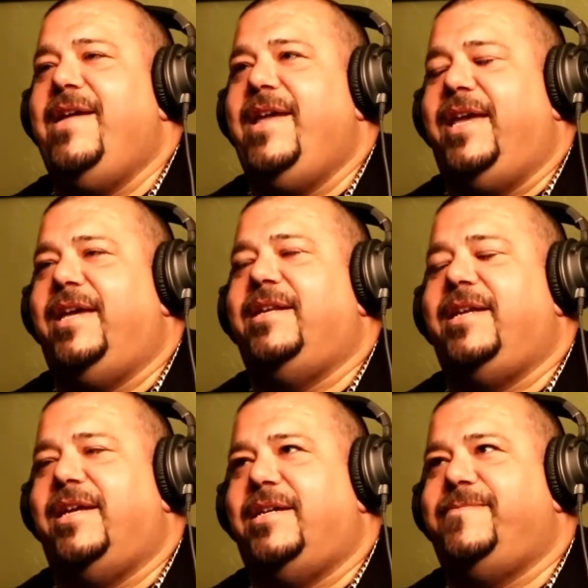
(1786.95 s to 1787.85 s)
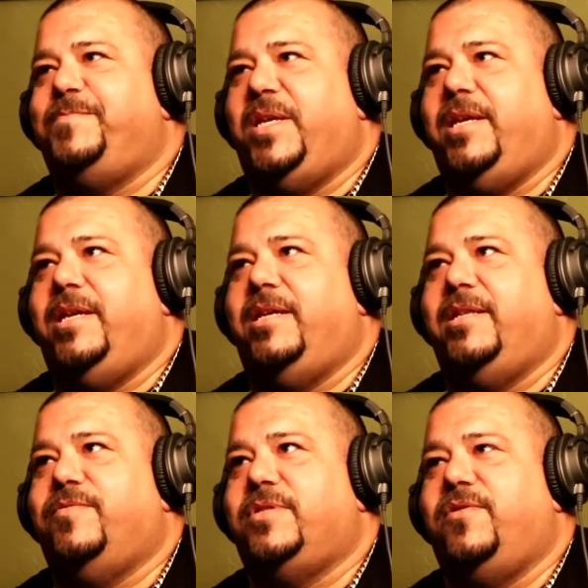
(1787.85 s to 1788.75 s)
And yeah, and it
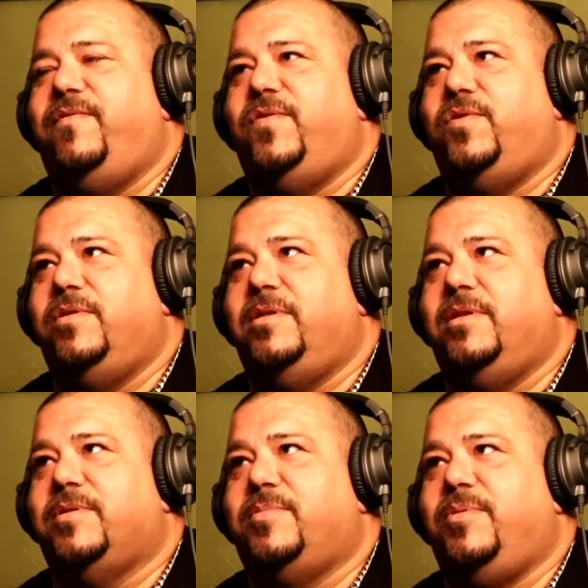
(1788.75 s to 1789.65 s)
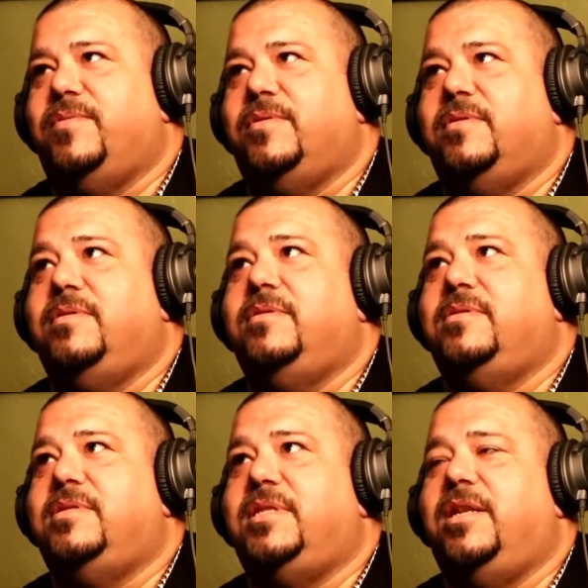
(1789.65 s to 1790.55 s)
was so full that there was people
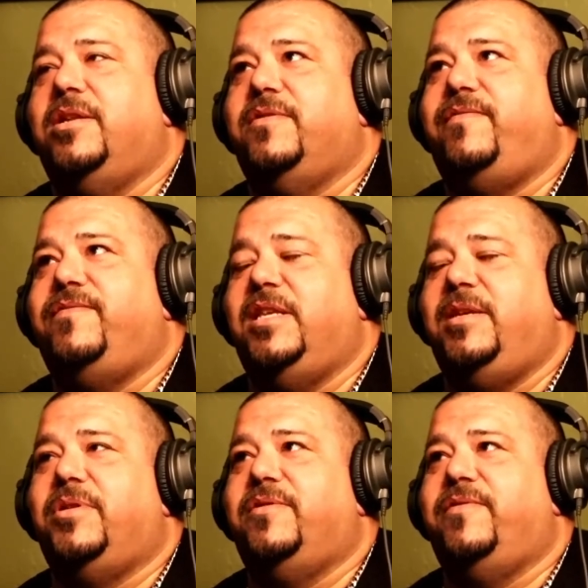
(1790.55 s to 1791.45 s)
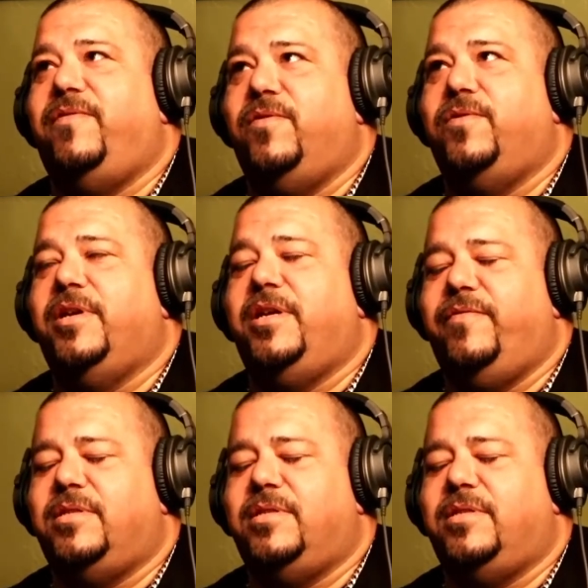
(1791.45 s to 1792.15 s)
sleeping on the floor even.